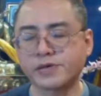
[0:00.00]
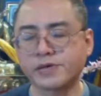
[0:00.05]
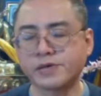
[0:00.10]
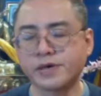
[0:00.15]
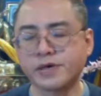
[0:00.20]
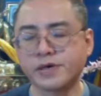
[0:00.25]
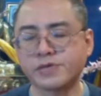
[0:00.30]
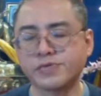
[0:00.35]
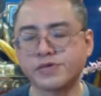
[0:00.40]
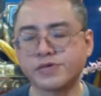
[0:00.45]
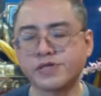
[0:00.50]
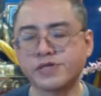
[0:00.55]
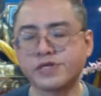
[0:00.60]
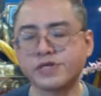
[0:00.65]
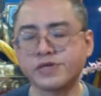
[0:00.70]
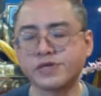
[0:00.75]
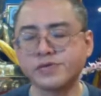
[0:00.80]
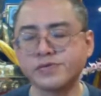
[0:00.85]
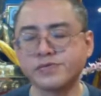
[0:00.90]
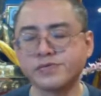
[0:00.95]
as we
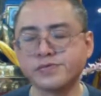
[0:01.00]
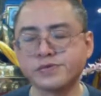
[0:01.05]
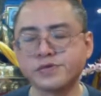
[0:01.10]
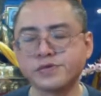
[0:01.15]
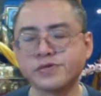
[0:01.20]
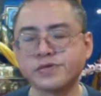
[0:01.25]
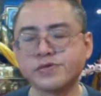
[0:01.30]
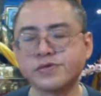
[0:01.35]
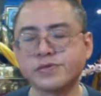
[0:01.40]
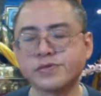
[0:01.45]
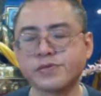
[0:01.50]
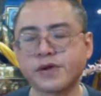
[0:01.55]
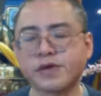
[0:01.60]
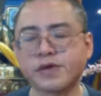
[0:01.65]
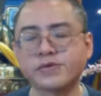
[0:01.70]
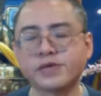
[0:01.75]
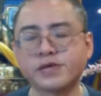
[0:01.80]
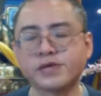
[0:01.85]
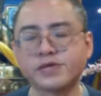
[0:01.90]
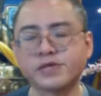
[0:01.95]
tune into the breath
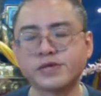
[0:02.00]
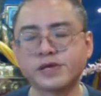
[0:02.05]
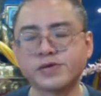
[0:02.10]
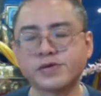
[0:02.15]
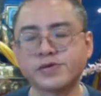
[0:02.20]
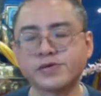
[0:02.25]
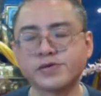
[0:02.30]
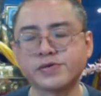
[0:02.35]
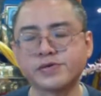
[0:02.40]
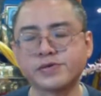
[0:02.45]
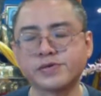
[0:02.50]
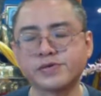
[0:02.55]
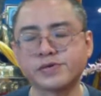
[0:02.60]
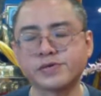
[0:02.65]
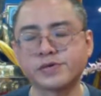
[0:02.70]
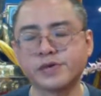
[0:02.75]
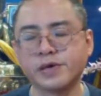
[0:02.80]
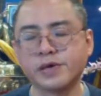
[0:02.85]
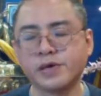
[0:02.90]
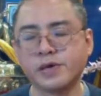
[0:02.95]
sensations,
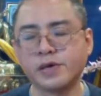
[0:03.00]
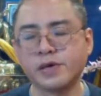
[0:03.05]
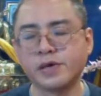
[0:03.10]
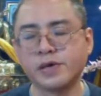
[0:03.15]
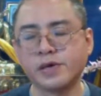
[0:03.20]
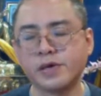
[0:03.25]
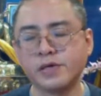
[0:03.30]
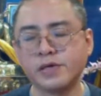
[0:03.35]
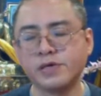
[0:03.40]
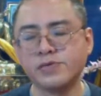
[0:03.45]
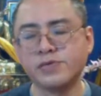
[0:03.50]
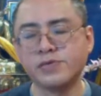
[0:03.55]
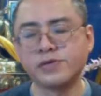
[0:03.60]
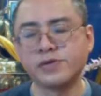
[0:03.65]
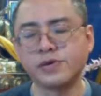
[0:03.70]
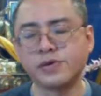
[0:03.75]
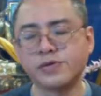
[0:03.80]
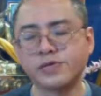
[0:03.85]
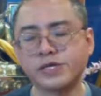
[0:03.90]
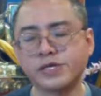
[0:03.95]
you will
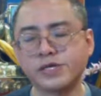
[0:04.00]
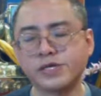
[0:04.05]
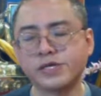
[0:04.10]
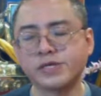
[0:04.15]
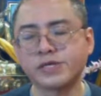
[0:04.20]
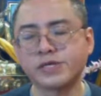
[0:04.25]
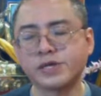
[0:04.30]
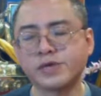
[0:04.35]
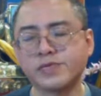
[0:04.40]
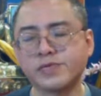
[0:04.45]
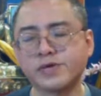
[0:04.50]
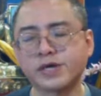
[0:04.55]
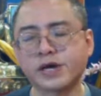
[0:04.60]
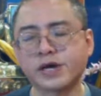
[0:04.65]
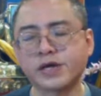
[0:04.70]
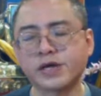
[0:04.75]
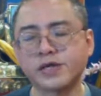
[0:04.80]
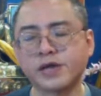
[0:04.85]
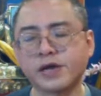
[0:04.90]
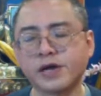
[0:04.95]
notice that we
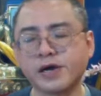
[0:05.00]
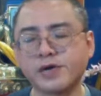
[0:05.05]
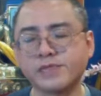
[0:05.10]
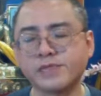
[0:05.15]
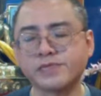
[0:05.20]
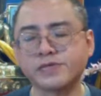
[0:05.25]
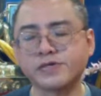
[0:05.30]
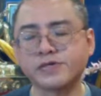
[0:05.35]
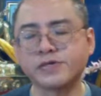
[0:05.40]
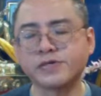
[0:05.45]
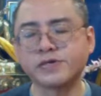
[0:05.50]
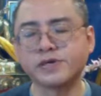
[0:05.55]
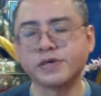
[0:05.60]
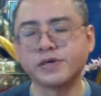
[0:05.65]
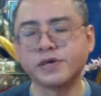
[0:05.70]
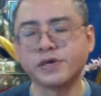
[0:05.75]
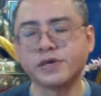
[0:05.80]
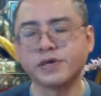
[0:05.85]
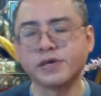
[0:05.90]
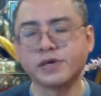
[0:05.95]
can't help
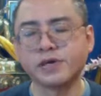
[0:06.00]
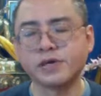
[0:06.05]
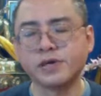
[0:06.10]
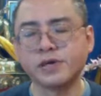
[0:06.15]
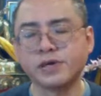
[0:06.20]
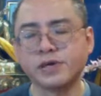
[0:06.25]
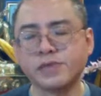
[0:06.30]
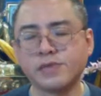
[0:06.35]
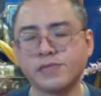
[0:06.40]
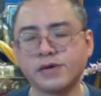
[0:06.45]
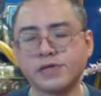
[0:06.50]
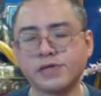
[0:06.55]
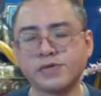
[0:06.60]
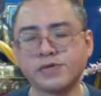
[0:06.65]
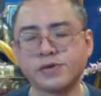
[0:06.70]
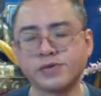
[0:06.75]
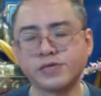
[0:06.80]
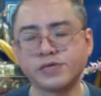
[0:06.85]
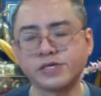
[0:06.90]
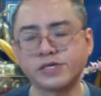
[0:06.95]
but
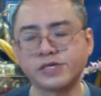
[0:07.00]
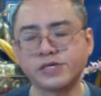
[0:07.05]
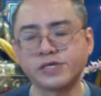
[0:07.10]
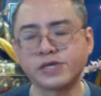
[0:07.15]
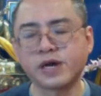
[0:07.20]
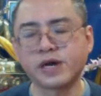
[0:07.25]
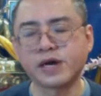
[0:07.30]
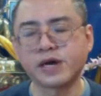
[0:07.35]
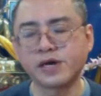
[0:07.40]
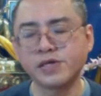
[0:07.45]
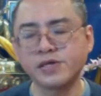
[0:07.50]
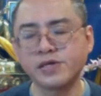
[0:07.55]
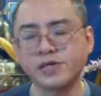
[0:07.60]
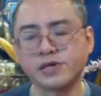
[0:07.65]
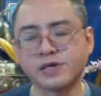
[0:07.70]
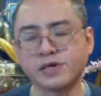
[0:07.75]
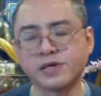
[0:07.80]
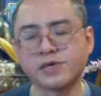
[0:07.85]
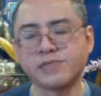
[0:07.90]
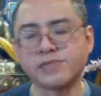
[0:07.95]
notice
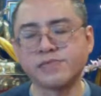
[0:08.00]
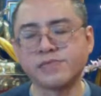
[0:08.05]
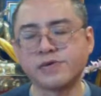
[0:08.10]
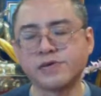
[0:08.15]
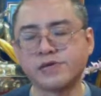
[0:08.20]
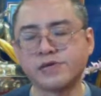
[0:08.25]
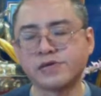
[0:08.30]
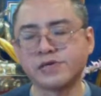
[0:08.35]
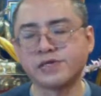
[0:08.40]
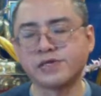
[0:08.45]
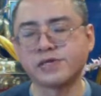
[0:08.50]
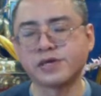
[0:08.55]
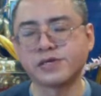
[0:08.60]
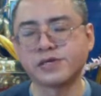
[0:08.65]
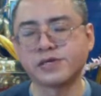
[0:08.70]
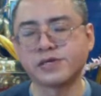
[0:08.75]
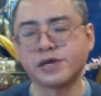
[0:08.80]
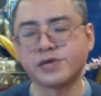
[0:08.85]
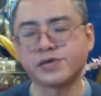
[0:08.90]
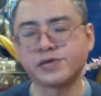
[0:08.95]
other bodily
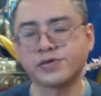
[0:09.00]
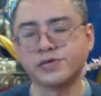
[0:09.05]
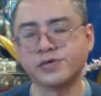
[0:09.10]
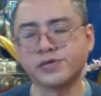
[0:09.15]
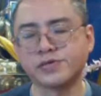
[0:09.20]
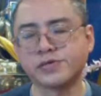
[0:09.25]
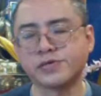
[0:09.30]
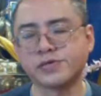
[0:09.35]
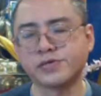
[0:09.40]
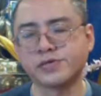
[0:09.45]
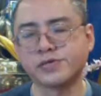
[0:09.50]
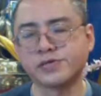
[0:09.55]
sensations,